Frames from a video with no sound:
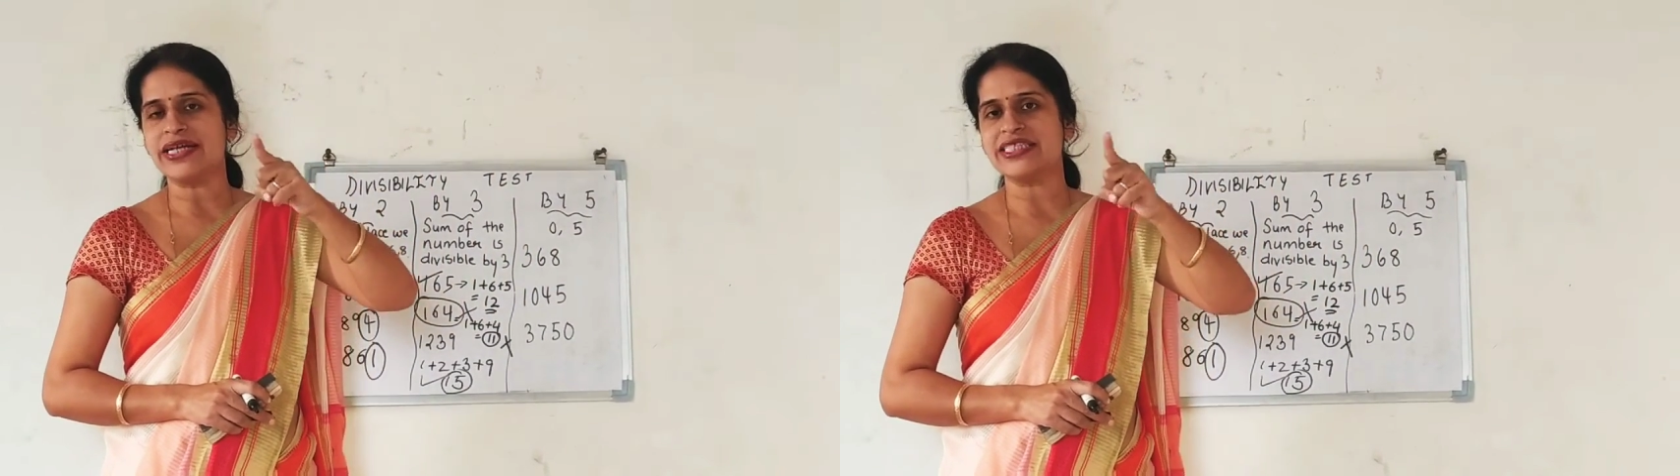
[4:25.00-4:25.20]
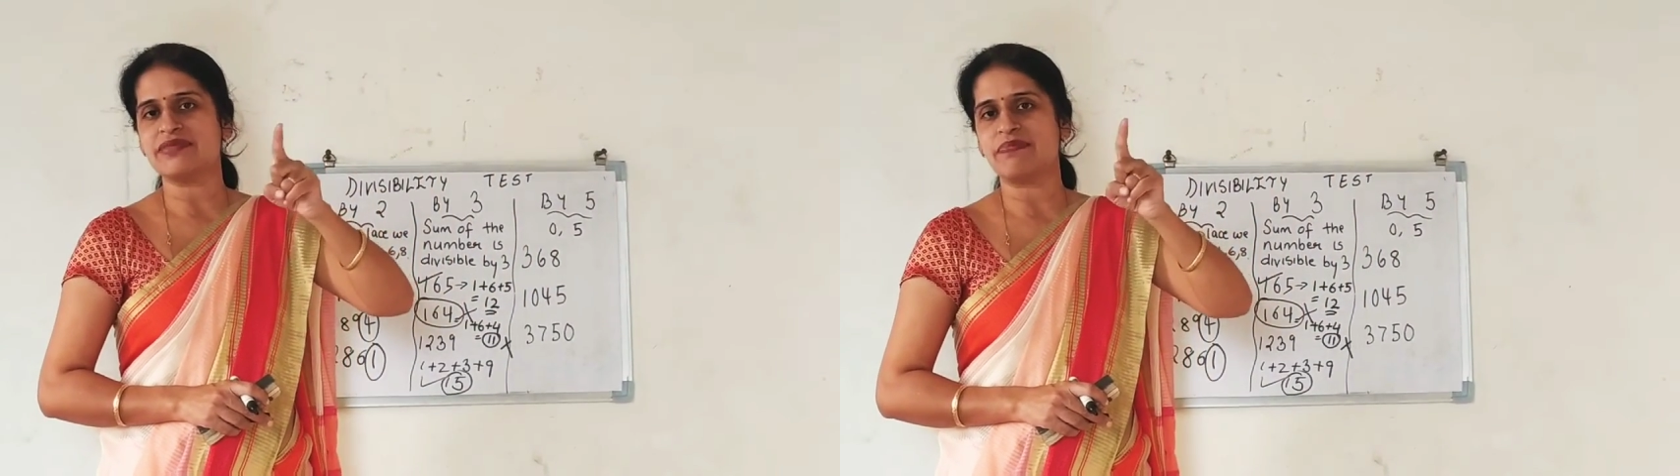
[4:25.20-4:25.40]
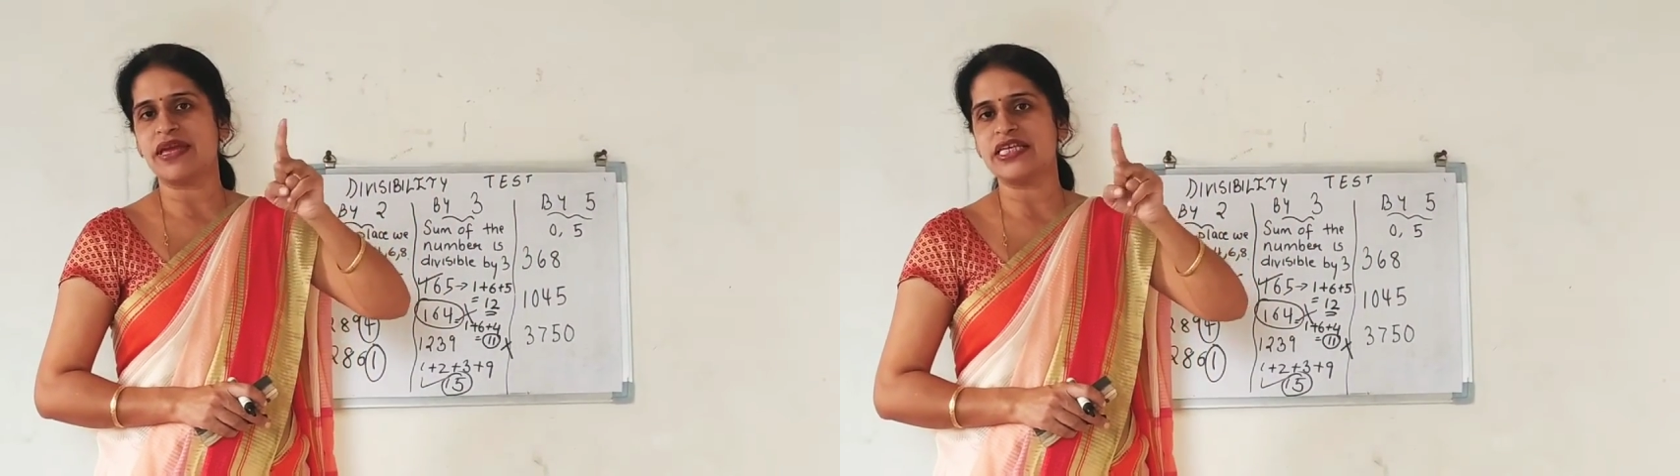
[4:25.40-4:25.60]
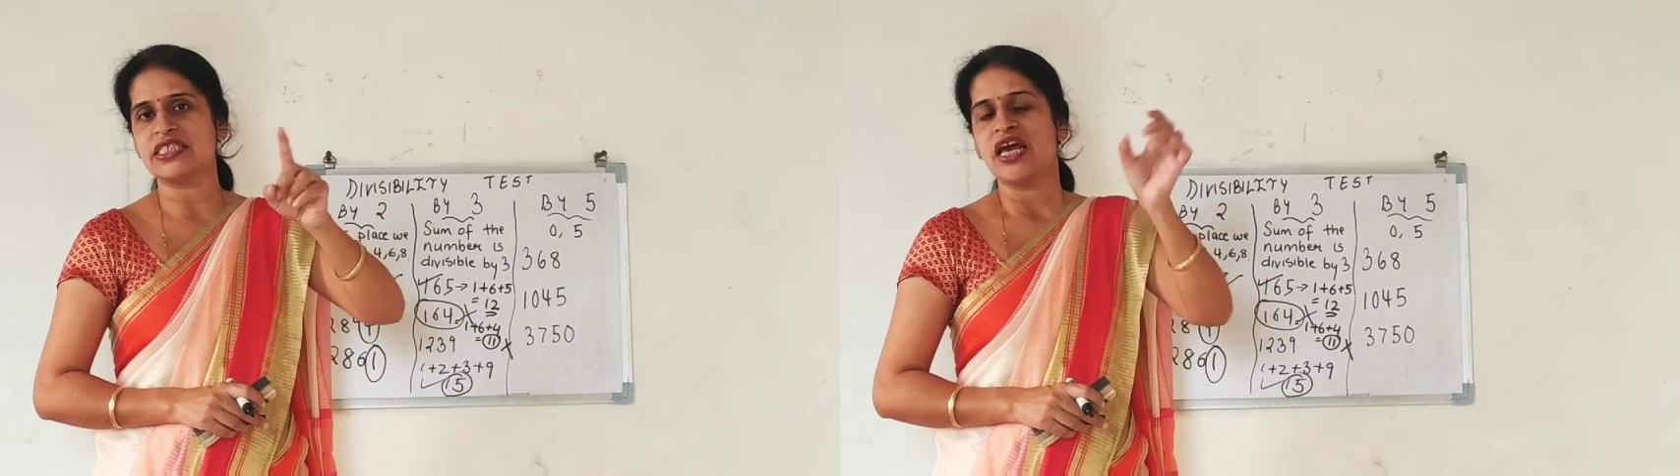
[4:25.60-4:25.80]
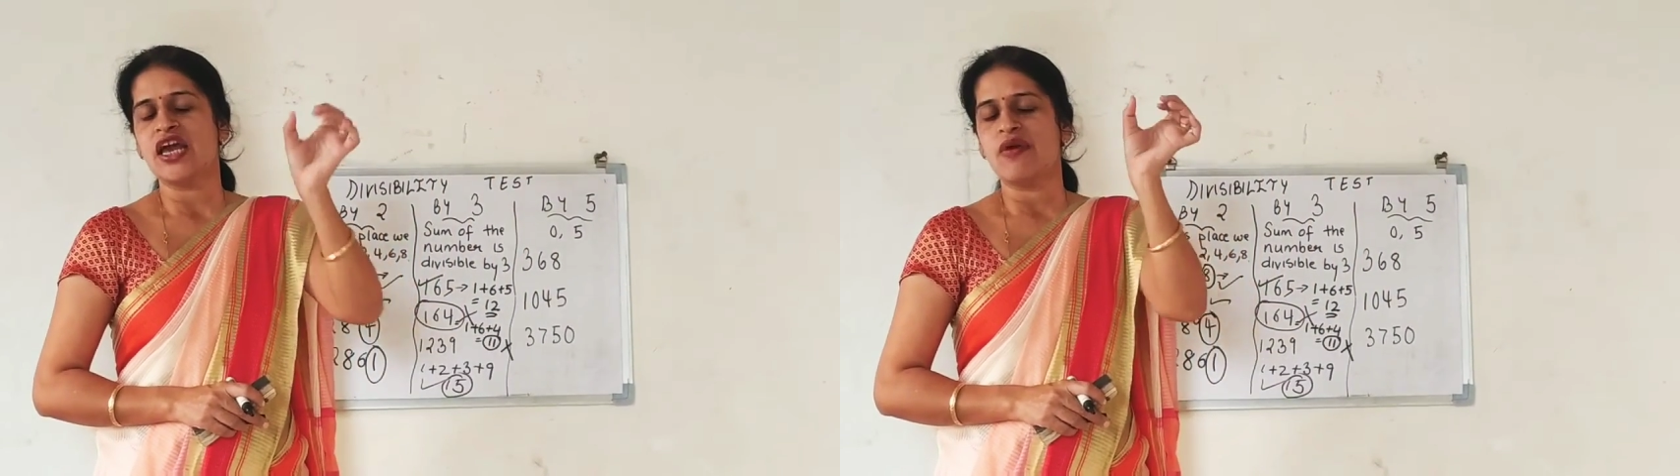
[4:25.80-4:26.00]
ones
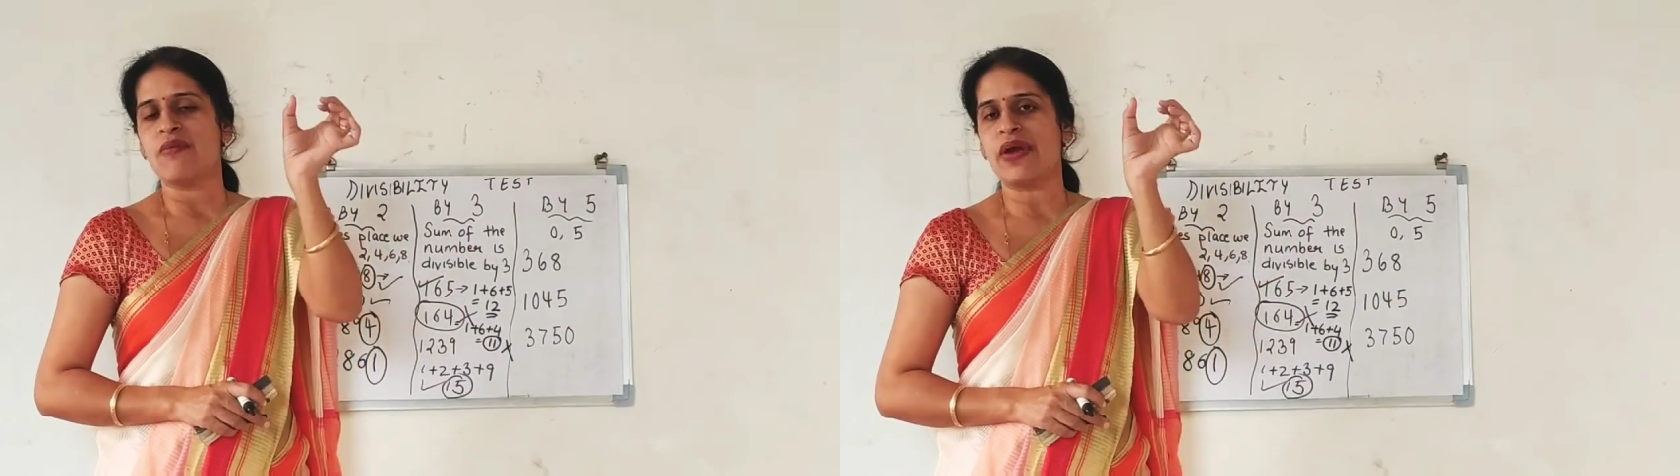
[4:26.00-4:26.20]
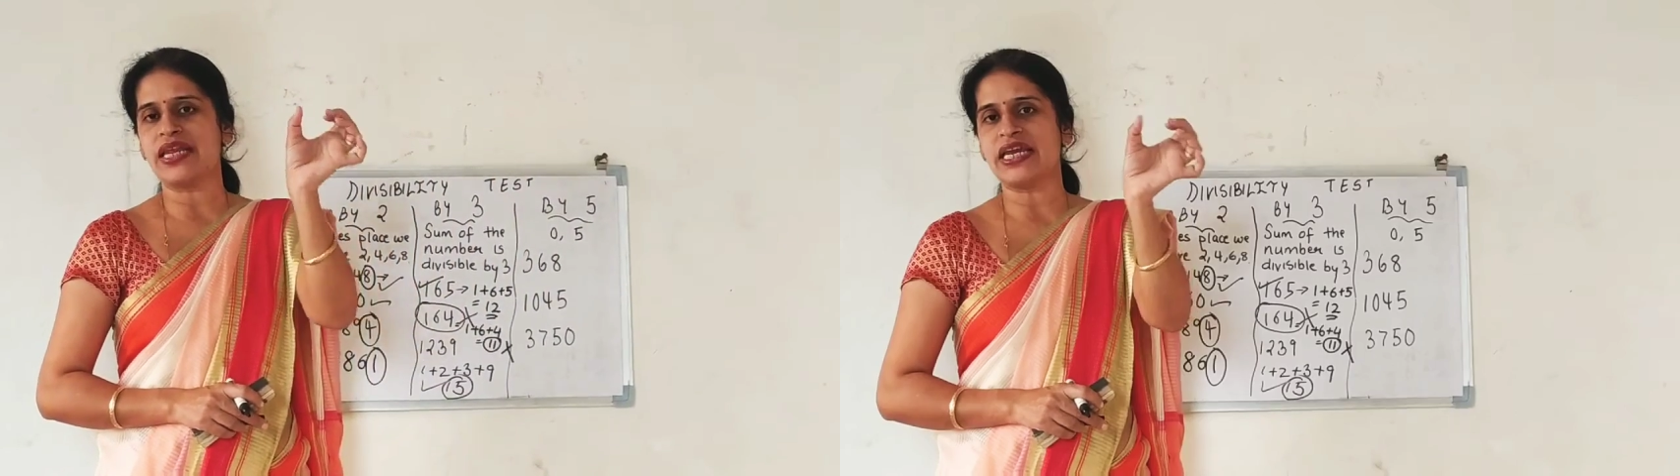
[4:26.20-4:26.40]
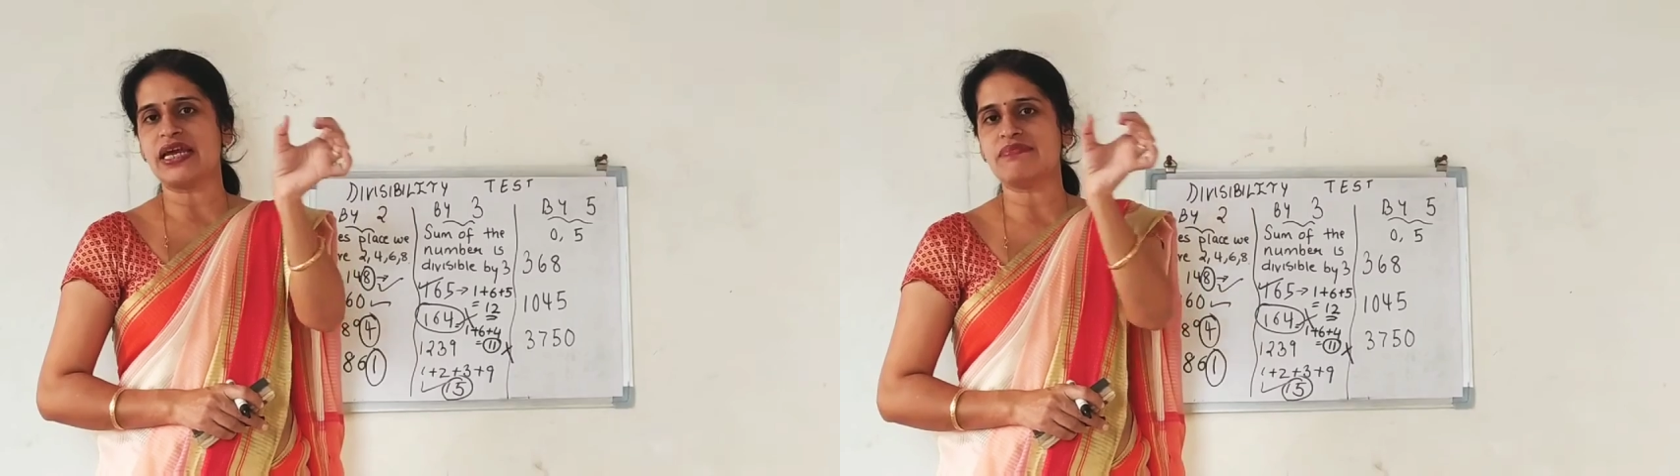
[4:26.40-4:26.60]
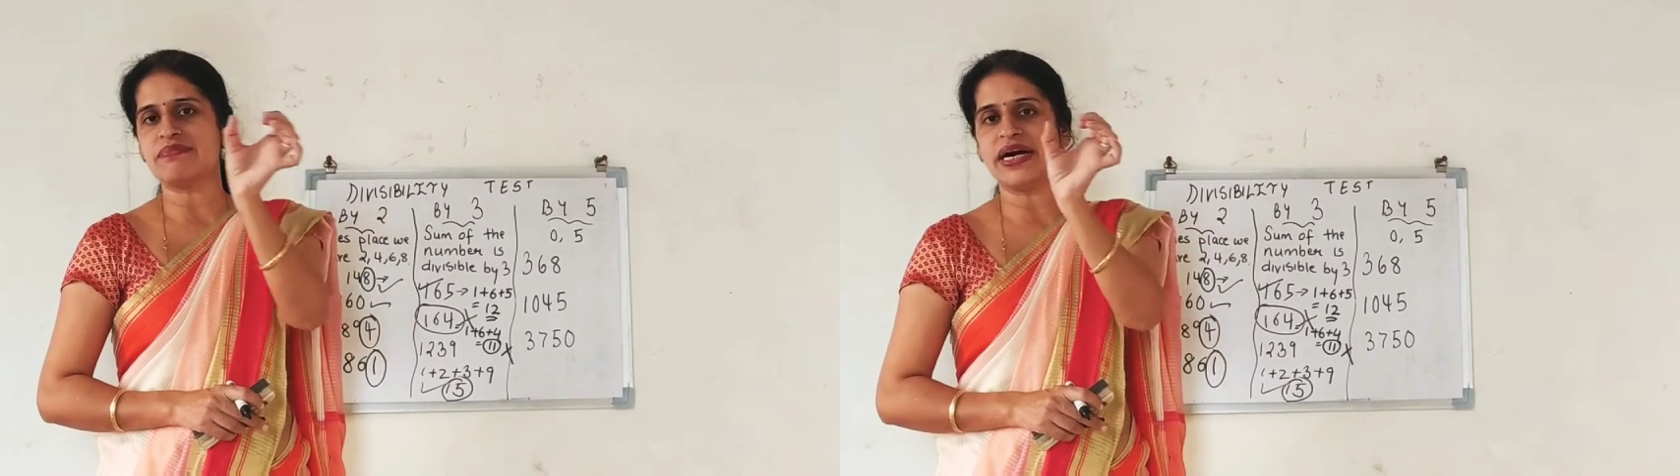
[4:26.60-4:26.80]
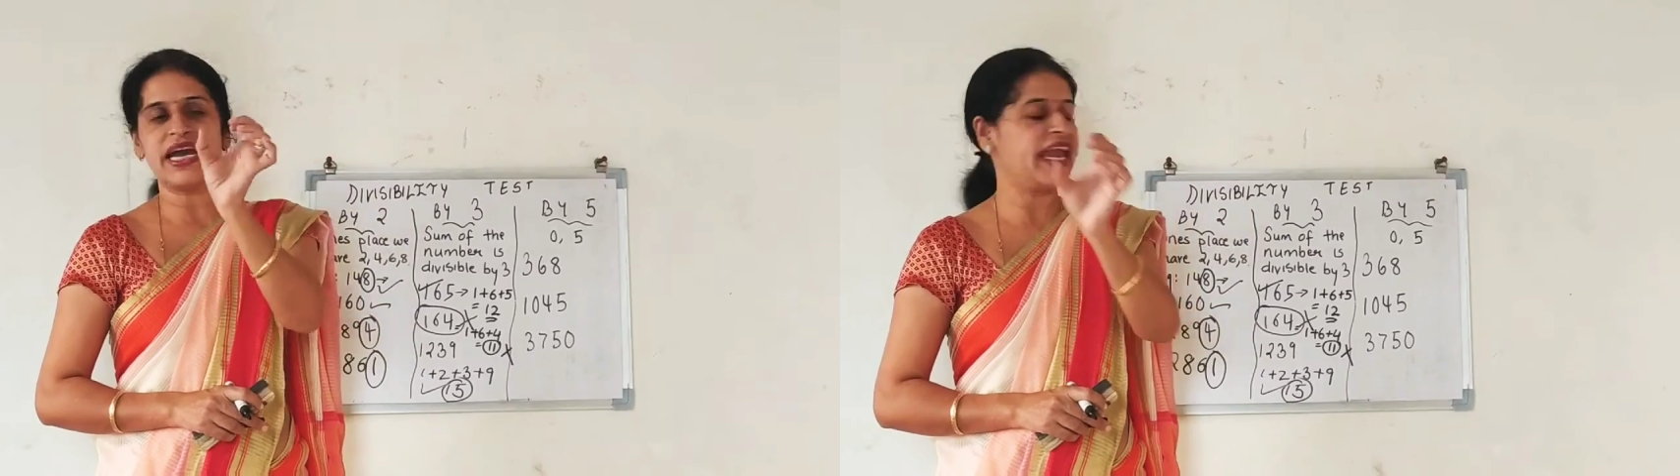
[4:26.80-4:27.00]
place. When a
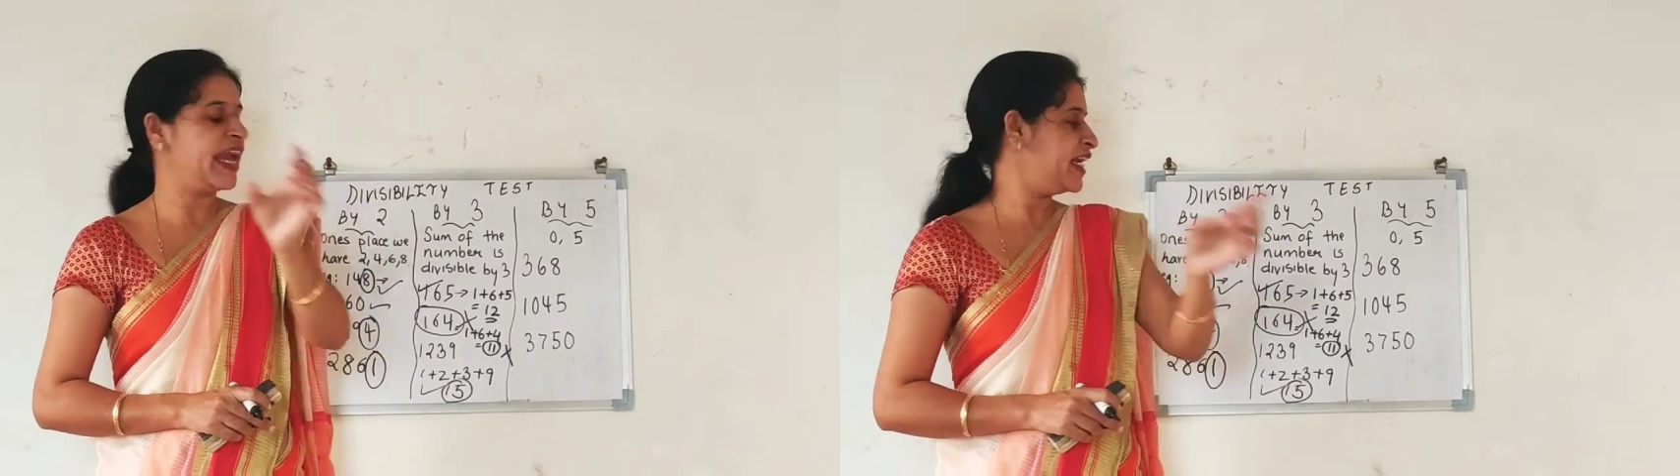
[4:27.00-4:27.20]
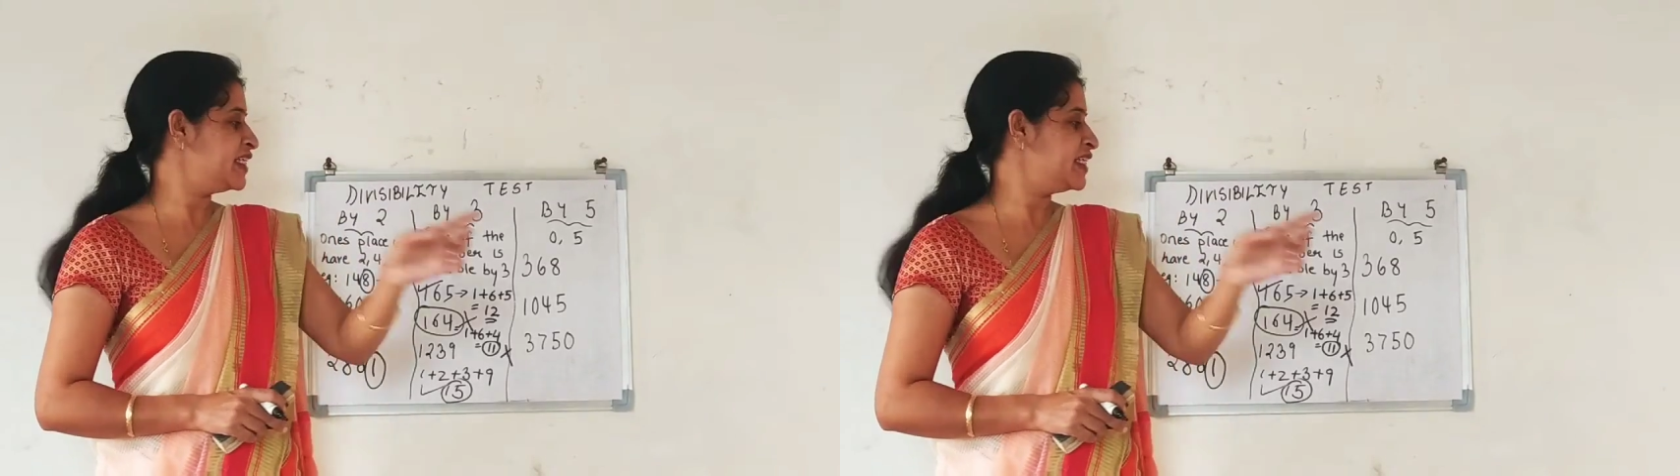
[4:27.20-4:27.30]
number